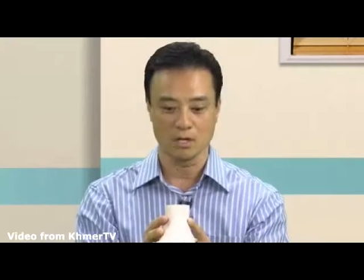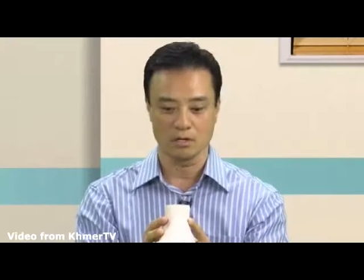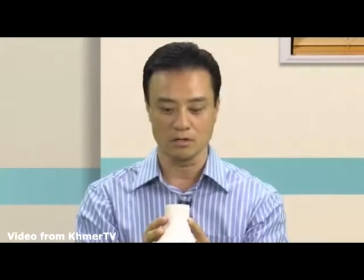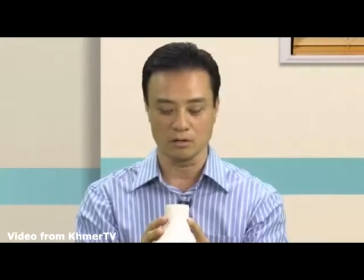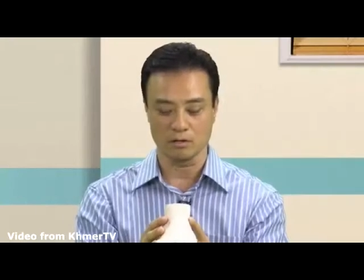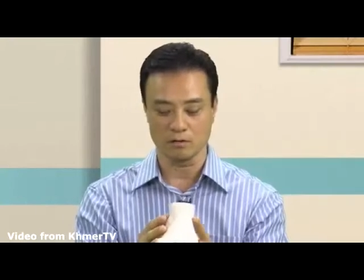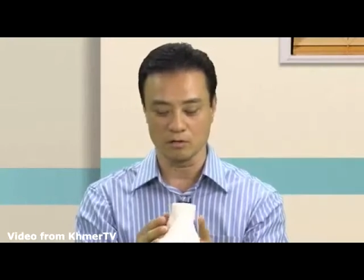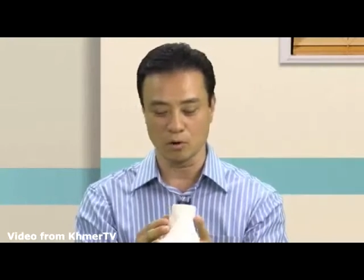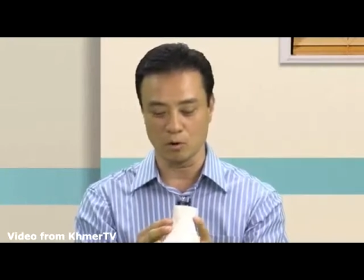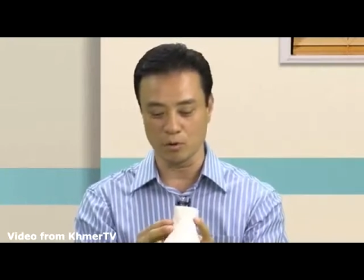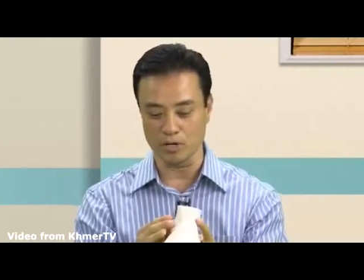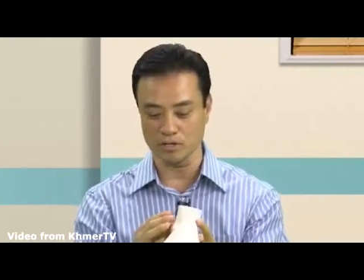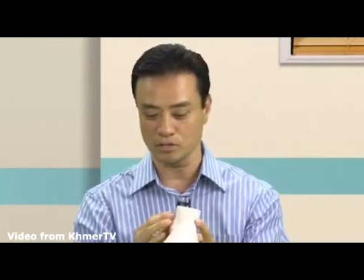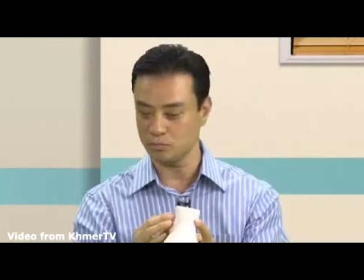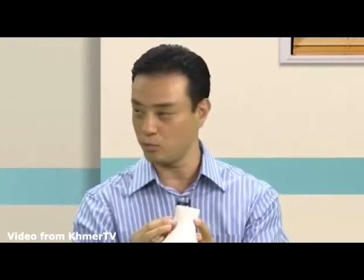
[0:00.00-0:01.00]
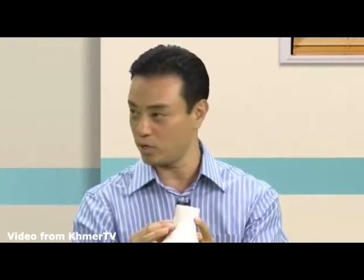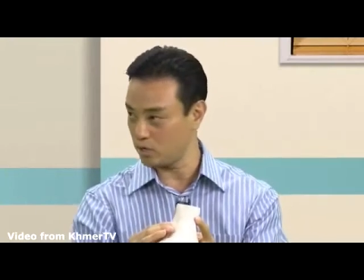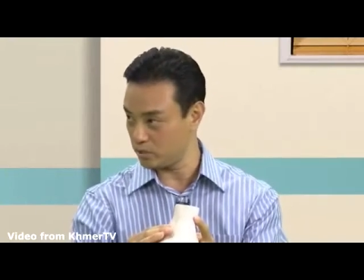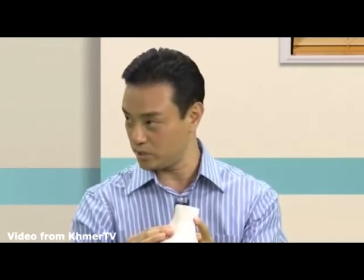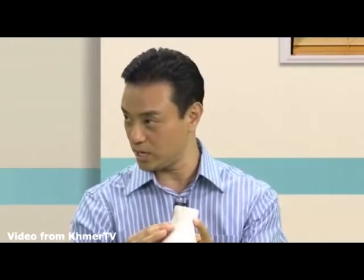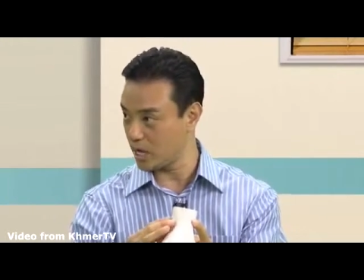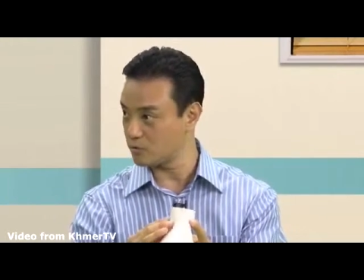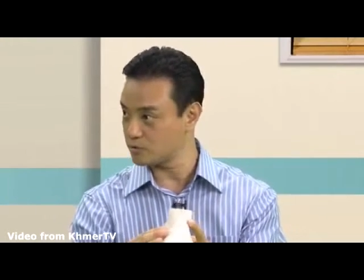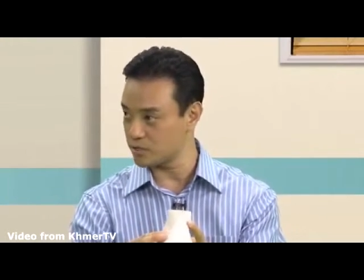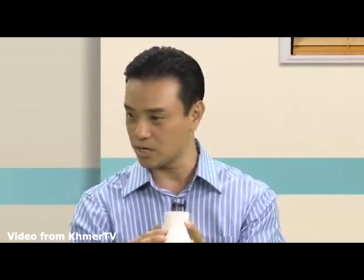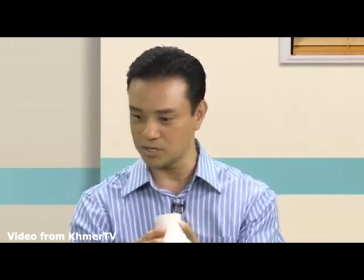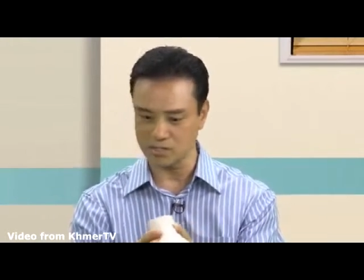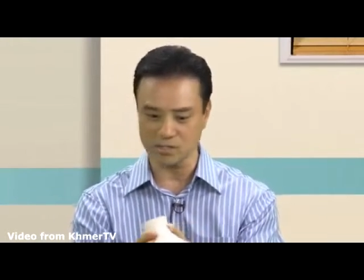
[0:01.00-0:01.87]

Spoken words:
you always sprain on the outside.